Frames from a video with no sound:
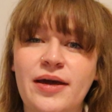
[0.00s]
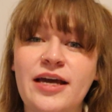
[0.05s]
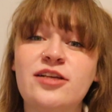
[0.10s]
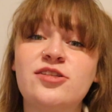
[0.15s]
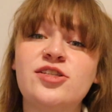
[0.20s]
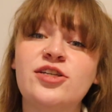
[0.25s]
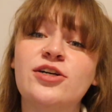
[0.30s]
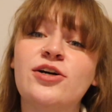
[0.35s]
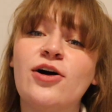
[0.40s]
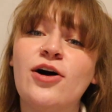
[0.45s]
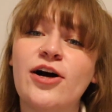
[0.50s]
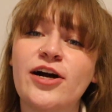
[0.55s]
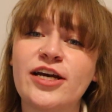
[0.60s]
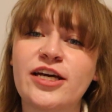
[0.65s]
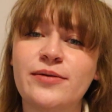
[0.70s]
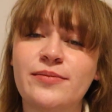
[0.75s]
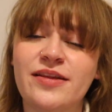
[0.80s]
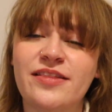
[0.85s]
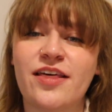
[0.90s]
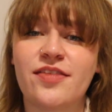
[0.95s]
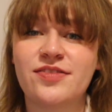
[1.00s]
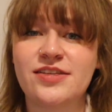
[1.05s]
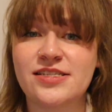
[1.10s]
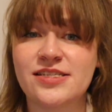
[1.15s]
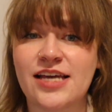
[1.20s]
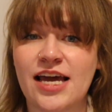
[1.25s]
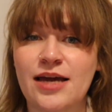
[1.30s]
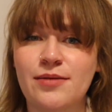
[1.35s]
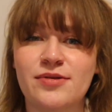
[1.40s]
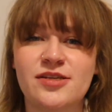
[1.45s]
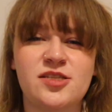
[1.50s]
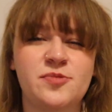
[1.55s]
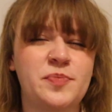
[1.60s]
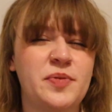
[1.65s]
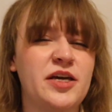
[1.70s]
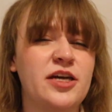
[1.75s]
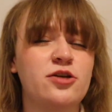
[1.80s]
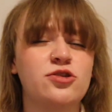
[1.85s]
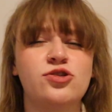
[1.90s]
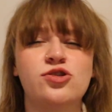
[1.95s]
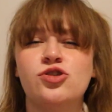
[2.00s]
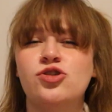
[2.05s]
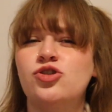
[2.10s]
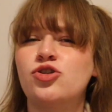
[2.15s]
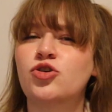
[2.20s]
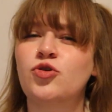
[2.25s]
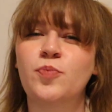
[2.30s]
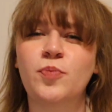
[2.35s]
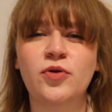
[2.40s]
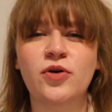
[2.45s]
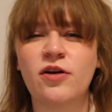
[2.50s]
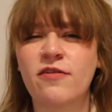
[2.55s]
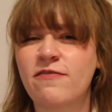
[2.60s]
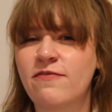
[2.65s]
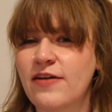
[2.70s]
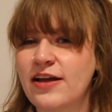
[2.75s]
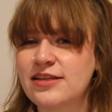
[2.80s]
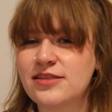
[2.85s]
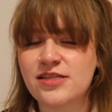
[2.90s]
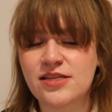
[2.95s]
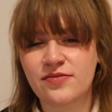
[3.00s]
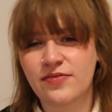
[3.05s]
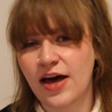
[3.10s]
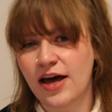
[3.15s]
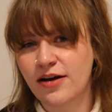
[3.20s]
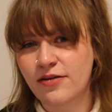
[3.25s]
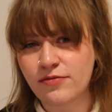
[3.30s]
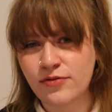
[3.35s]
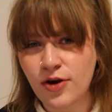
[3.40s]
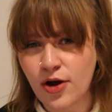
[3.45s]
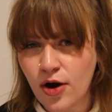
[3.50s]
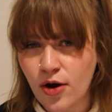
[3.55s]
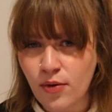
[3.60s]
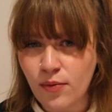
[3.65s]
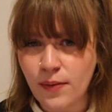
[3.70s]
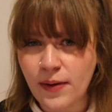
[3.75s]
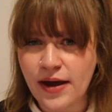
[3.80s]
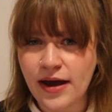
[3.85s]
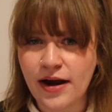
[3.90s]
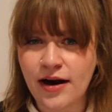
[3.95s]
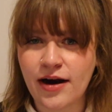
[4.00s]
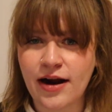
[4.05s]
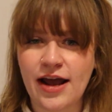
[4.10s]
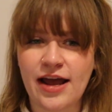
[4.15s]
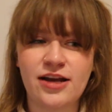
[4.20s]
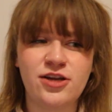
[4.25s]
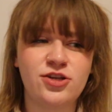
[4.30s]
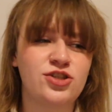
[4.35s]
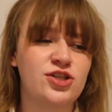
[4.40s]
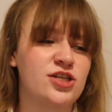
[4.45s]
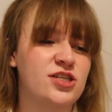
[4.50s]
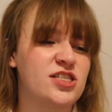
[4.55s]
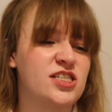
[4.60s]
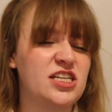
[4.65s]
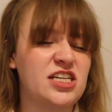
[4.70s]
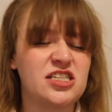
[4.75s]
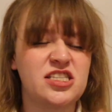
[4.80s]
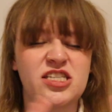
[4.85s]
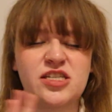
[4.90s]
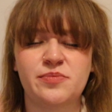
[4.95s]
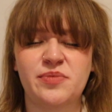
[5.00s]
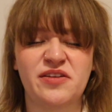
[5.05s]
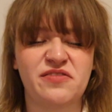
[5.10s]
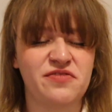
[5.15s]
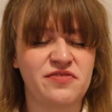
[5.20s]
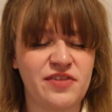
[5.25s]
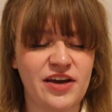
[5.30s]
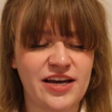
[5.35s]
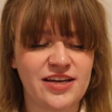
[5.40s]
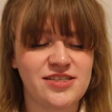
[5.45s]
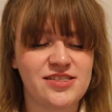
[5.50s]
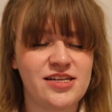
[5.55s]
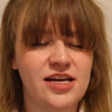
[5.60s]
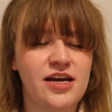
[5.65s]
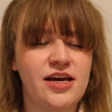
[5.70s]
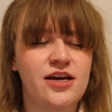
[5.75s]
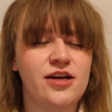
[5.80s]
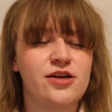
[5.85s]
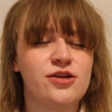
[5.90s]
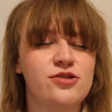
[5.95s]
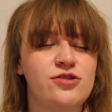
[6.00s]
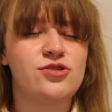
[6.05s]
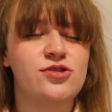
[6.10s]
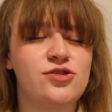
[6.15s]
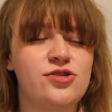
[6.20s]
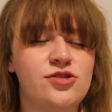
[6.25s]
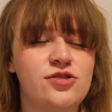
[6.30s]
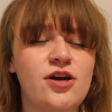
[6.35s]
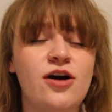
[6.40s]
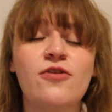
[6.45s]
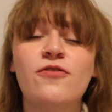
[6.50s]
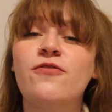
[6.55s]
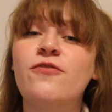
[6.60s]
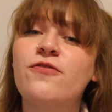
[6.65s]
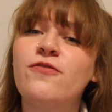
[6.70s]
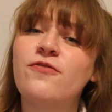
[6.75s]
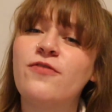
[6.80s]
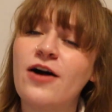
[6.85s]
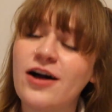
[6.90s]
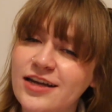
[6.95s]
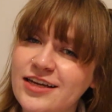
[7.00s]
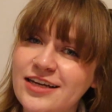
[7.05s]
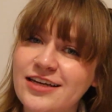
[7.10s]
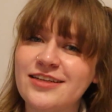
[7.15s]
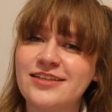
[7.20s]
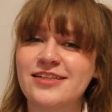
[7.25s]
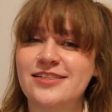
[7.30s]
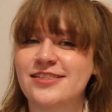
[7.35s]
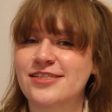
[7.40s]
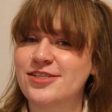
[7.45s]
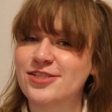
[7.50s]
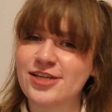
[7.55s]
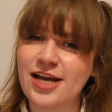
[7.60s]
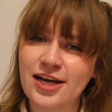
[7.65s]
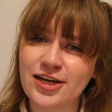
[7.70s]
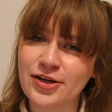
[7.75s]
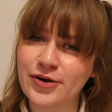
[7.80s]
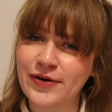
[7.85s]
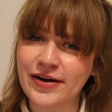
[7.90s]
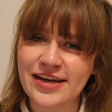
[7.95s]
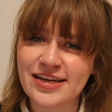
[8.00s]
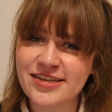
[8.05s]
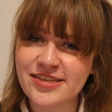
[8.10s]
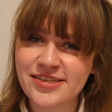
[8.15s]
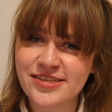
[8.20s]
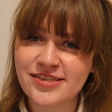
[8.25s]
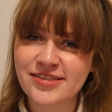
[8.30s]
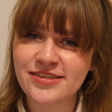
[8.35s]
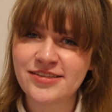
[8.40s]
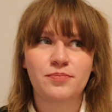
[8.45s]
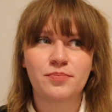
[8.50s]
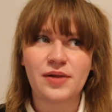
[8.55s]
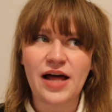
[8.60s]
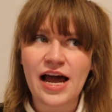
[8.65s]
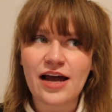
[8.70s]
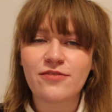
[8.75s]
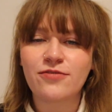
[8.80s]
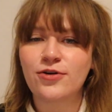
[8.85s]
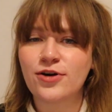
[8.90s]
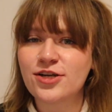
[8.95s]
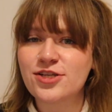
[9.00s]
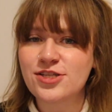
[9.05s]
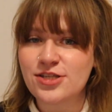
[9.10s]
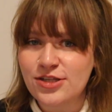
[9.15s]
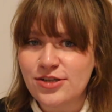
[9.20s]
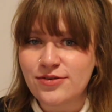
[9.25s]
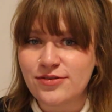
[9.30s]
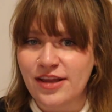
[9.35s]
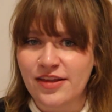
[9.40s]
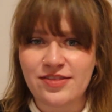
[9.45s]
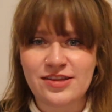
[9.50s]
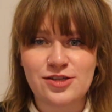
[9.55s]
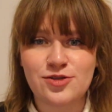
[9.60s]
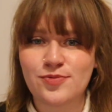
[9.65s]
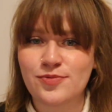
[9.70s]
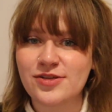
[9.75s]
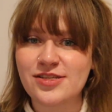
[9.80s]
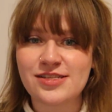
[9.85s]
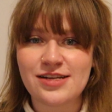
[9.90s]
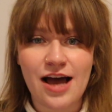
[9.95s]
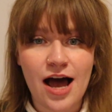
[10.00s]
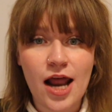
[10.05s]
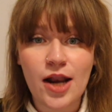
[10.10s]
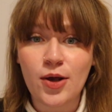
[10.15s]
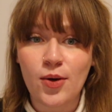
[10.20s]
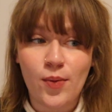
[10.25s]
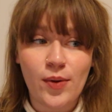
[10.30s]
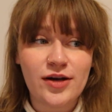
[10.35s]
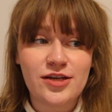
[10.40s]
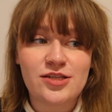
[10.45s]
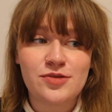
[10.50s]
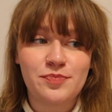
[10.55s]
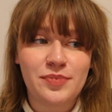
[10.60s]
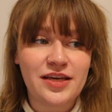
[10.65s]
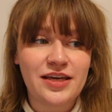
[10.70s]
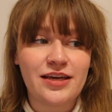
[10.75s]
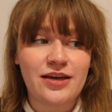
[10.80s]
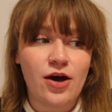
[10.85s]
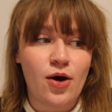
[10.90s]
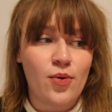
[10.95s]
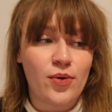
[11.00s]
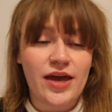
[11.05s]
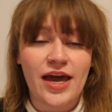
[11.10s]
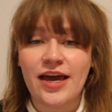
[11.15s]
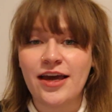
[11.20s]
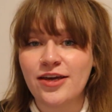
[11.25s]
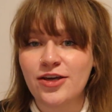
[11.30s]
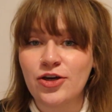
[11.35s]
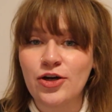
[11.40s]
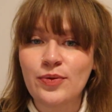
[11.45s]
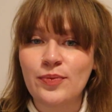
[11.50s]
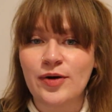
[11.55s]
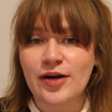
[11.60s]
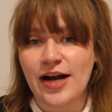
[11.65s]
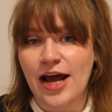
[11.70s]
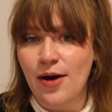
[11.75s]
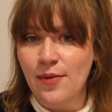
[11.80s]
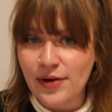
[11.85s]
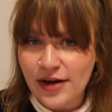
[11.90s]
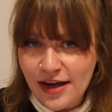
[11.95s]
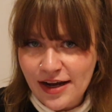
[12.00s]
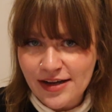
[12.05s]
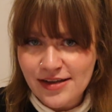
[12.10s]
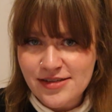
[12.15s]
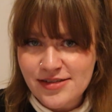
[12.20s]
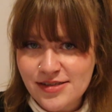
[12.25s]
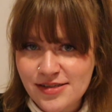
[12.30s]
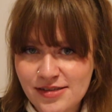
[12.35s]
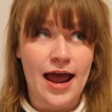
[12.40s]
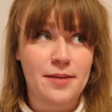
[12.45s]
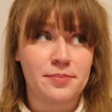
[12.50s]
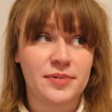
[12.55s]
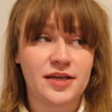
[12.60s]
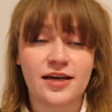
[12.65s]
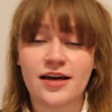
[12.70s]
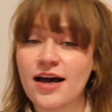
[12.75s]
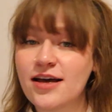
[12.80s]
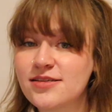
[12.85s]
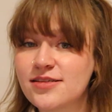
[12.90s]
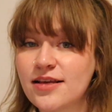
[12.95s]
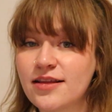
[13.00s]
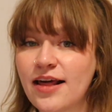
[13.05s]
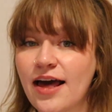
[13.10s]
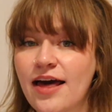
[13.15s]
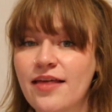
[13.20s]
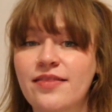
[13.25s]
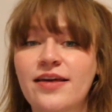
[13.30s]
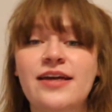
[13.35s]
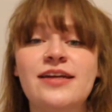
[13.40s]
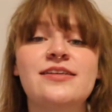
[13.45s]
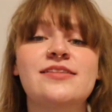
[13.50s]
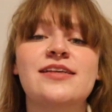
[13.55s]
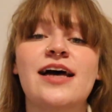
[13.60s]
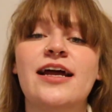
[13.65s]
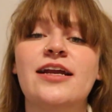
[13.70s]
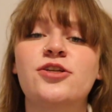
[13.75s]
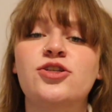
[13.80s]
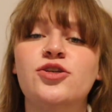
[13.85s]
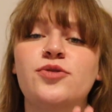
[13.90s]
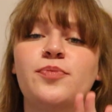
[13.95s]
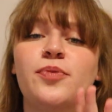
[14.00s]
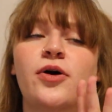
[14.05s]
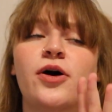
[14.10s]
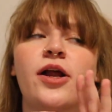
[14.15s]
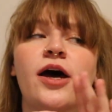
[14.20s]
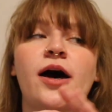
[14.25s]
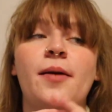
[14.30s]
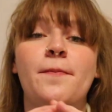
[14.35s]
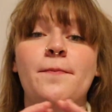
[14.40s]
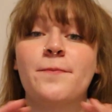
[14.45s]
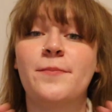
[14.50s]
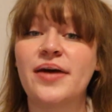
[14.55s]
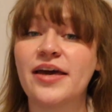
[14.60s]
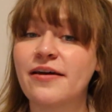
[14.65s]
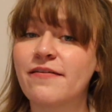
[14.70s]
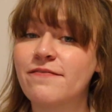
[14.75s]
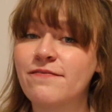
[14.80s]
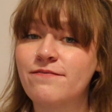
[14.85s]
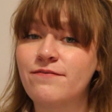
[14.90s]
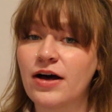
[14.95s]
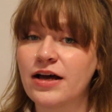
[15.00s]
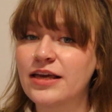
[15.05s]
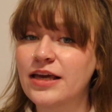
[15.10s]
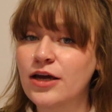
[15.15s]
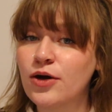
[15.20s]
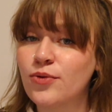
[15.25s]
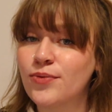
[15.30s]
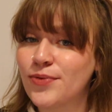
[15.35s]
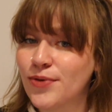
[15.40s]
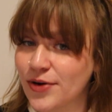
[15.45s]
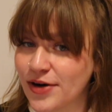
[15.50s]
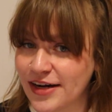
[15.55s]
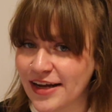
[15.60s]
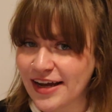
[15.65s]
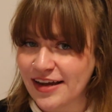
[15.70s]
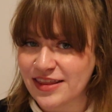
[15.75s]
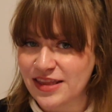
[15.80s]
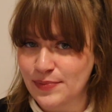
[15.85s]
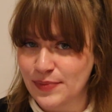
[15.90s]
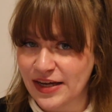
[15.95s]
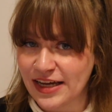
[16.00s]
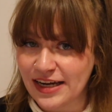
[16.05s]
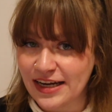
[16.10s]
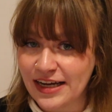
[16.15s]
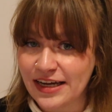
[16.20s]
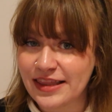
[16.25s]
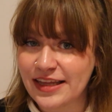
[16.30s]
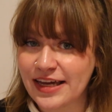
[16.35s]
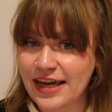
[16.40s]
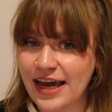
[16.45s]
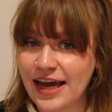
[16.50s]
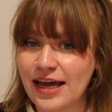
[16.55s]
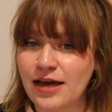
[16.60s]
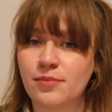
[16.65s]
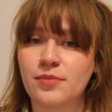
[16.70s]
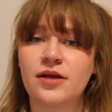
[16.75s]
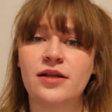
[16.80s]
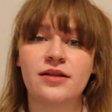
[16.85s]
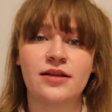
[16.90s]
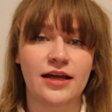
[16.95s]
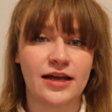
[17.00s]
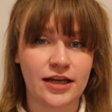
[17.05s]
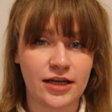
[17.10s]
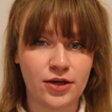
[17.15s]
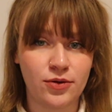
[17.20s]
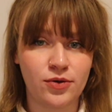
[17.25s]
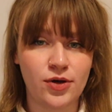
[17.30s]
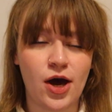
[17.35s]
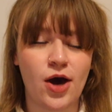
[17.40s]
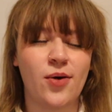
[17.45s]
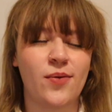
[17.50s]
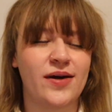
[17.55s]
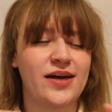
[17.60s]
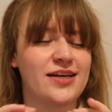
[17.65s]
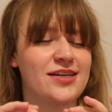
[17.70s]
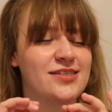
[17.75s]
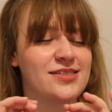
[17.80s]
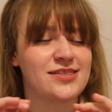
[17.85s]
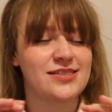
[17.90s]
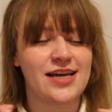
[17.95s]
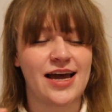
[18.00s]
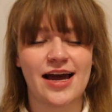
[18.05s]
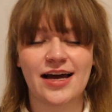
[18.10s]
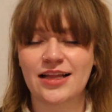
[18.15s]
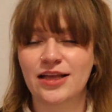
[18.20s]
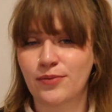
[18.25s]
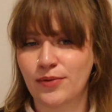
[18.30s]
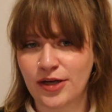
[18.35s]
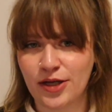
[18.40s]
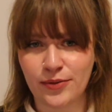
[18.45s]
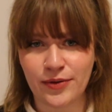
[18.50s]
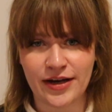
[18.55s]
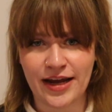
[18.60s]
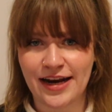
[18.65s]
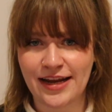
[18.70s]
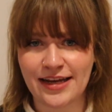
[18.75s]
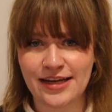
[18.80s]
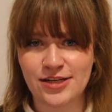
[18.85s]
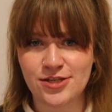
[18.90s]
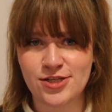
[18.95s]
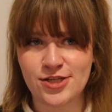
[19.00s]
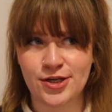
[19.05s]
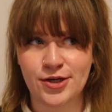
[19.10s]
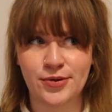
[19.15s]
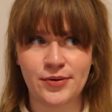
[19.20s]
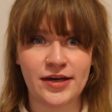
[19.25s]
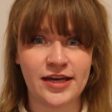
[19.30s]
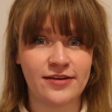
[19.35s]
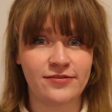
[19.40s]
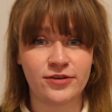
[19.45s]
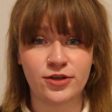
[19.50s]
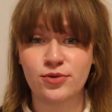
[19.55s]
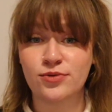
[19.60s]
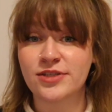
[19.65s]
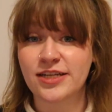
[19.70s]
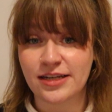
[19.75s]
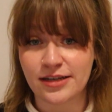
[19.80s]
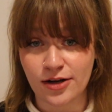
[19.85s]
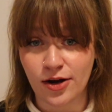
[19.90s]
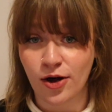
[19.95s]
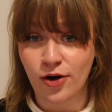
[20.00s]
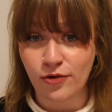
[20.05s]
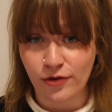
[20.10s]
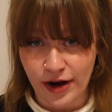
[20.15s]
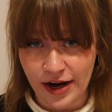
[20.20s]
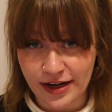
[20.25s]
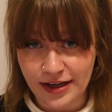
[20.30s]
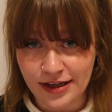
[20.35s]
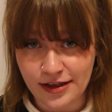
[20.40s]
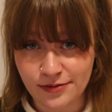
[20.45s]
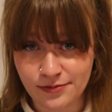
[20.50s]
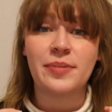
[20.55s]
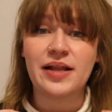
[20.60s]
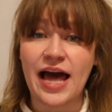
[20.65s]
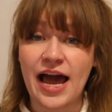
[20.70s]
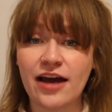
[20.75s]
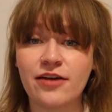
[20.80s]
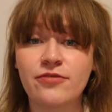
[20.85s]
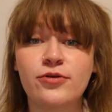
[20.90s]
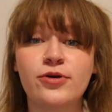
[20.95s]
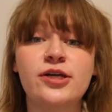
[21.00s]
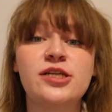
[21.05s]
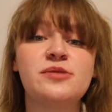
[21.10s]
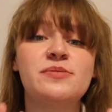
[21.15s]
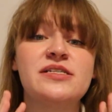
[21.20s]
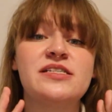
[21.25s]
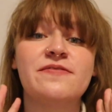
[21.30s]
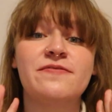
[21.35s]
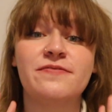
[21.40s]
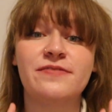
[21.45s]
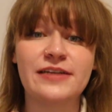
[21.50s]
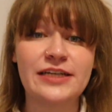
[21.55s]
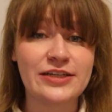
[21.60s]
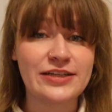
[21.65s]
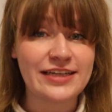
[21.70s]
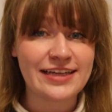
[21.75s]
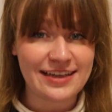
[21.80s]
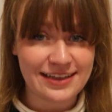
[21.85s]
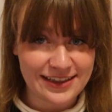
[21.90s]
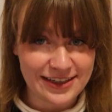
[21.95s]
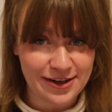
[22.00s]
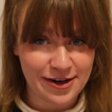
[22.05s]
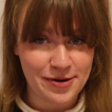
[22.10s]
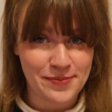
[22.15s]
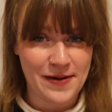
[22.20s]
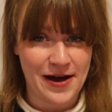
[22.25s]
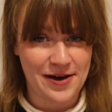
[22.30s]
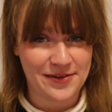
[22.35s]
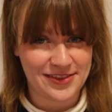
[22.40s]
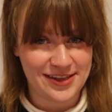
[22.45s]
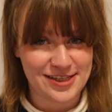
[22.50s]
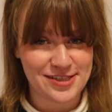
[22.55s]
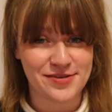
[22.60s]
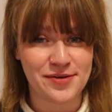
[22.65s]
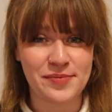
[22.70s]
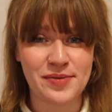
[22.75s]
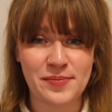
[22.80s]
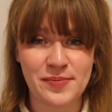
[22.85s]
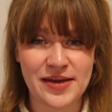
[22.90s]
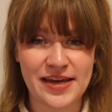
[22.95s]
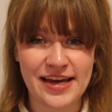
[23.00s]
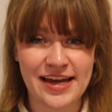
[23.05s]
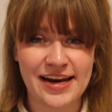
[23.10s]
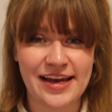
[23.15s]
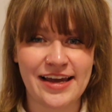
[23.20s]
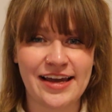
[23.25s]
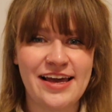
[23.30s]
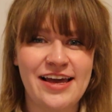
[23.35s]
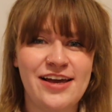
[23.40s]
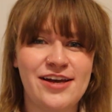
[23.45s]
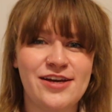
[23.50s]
makes your argument that this game is being super offensive out of nowhere and just needs to be fixed so fucking disingenuous. Black Forest knew that this was not going to be okay humor nowadays, and because of that, they decided to put a big fucking warning at the beginning of the game, letting you know exactly what you were getting into if you didn't already. Black Forest was very clear about this from the beginning,